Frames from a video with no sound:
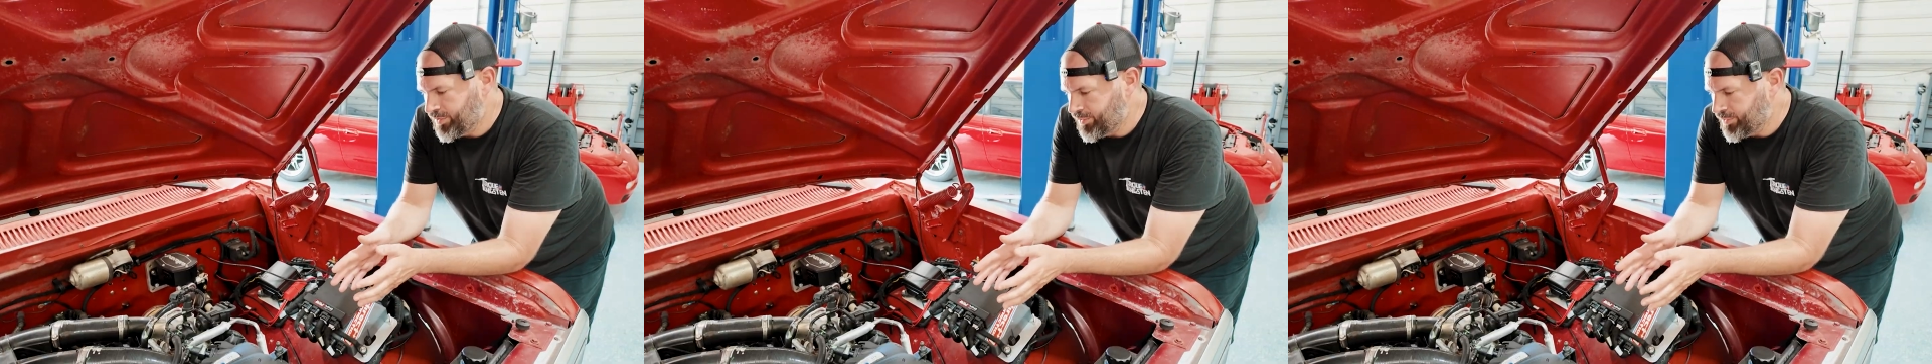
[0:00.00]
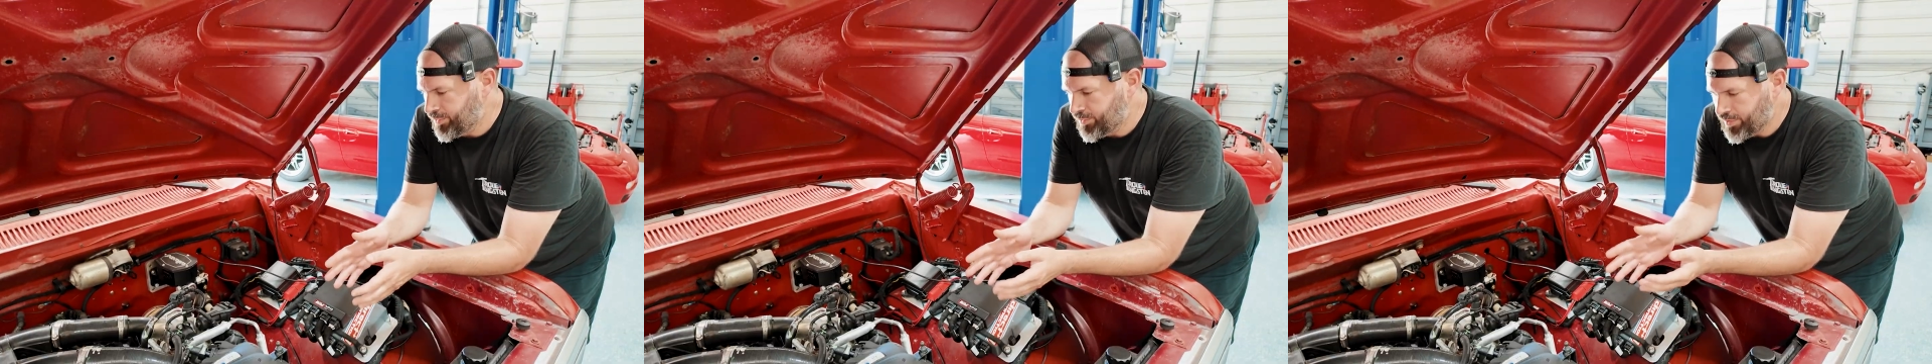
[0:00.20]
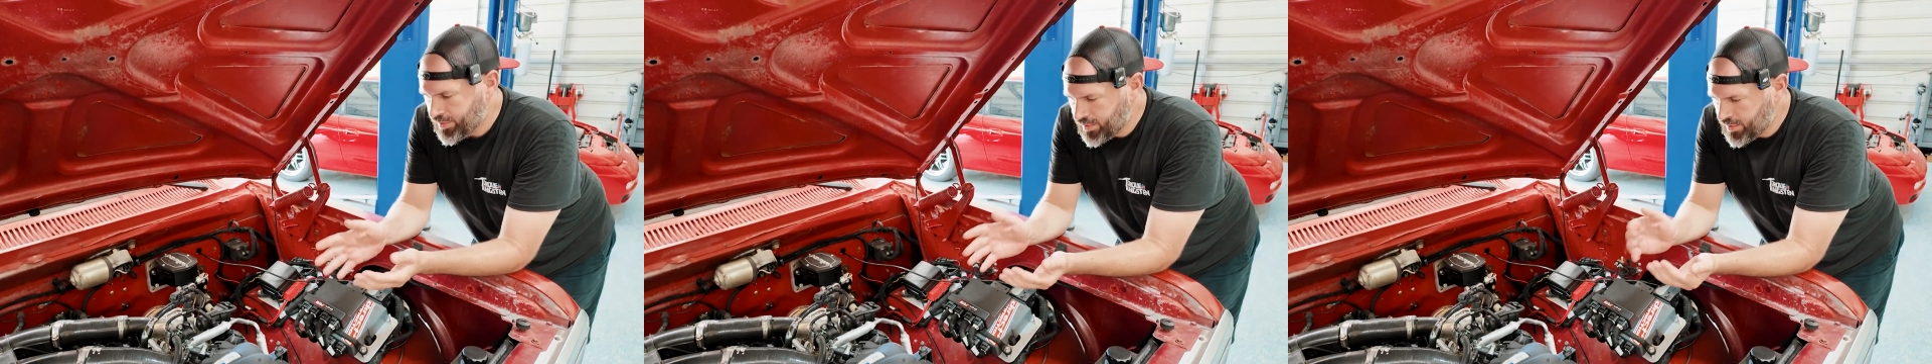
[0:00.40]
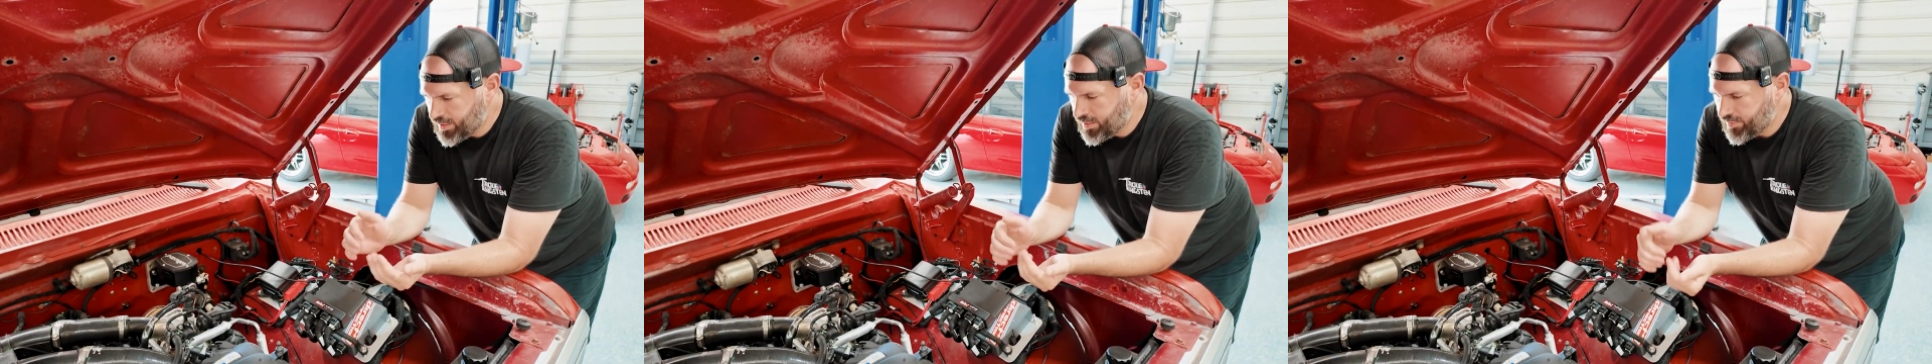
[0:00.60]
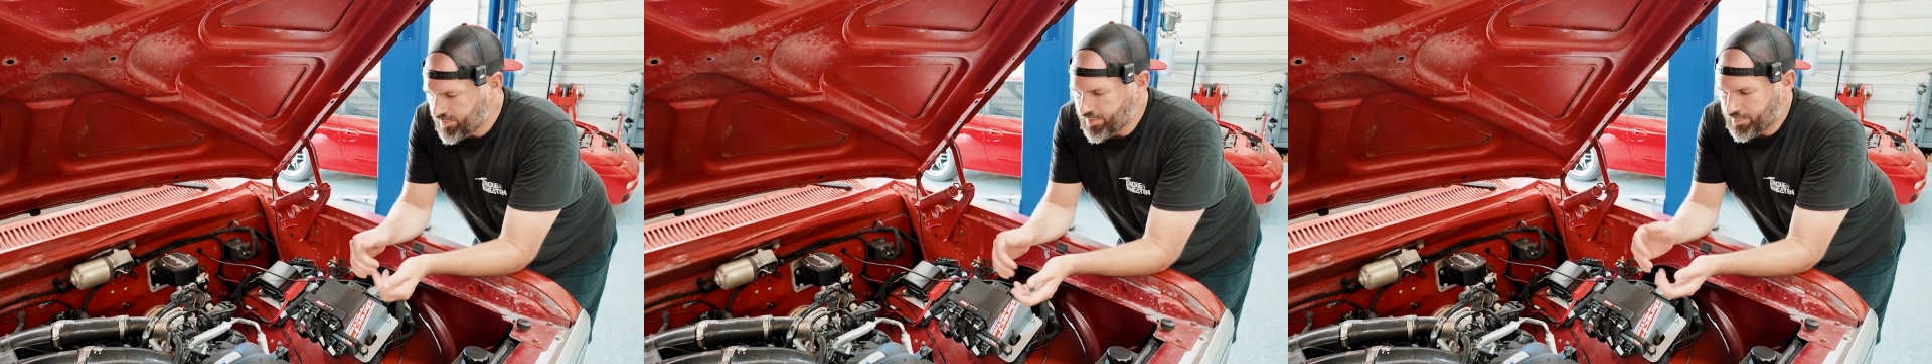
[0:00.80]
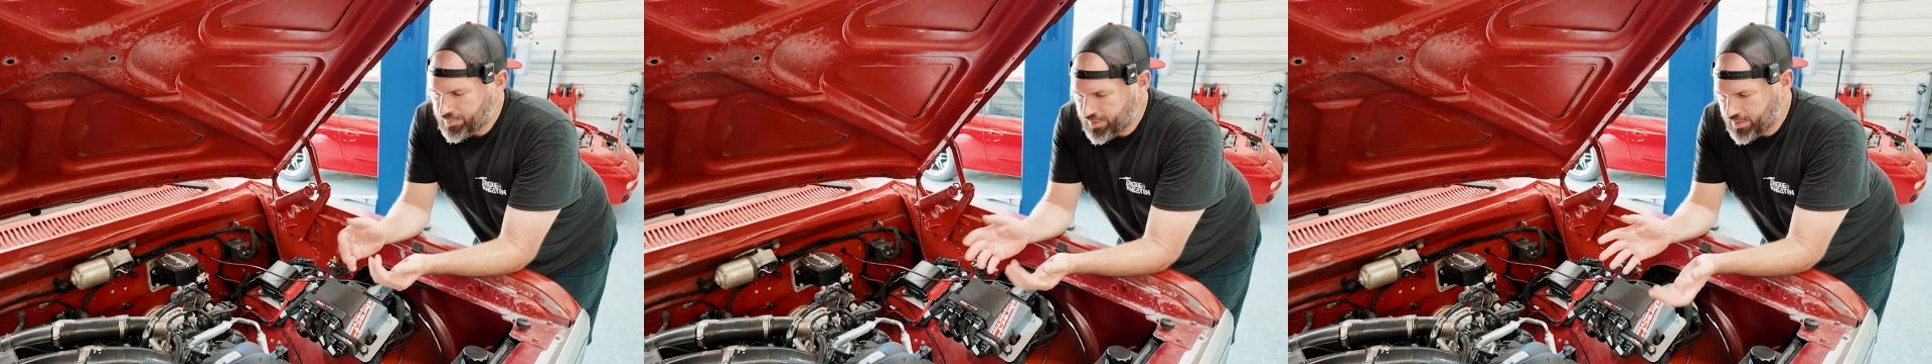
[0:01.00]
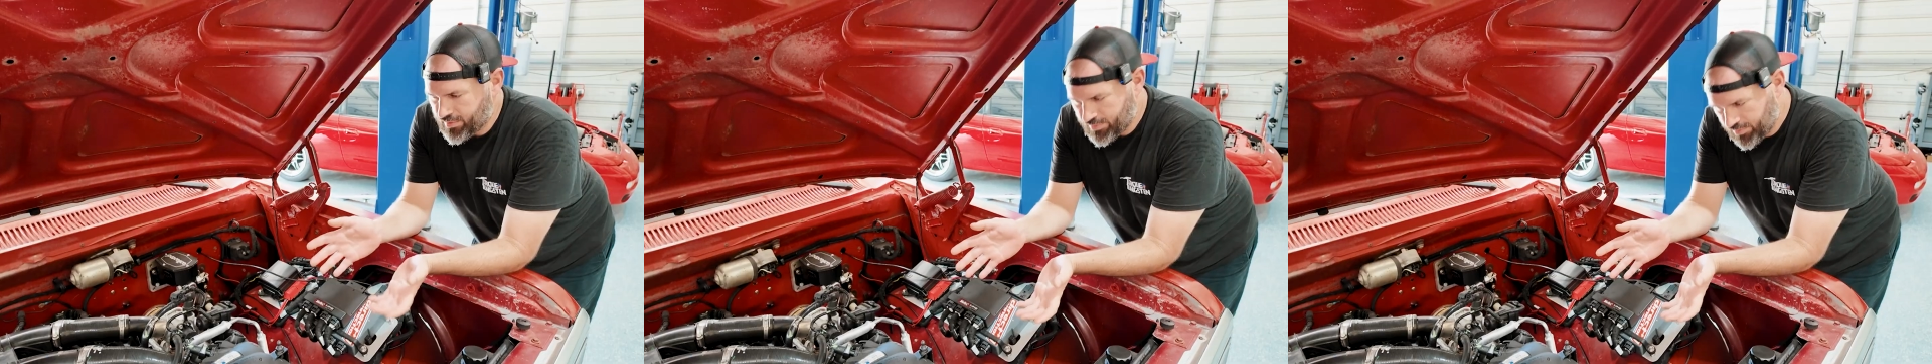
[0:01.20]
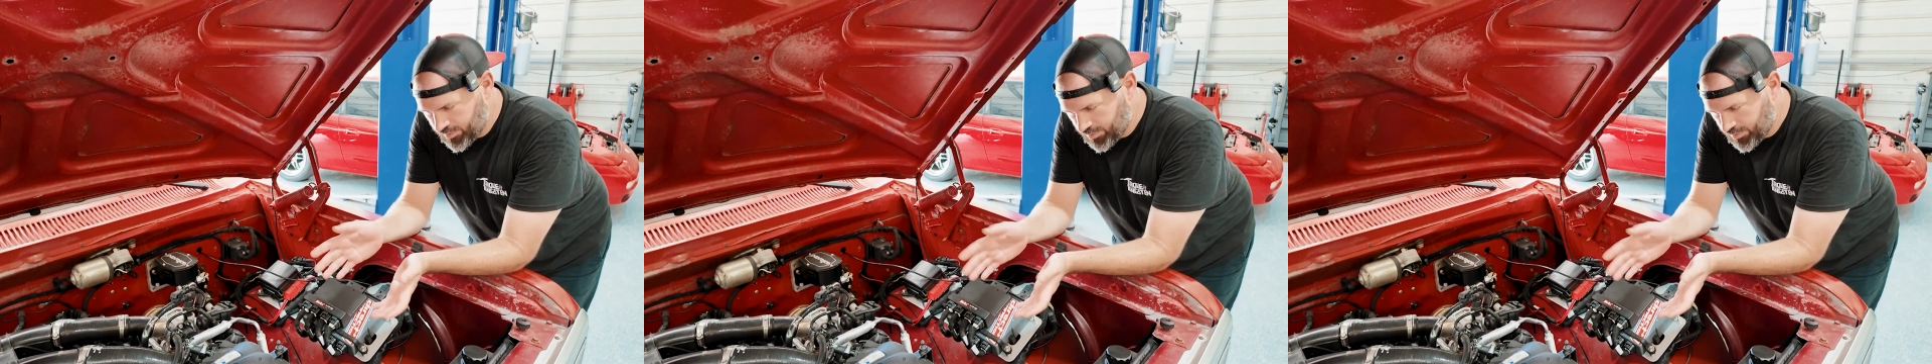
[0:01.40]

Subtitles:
do something that's a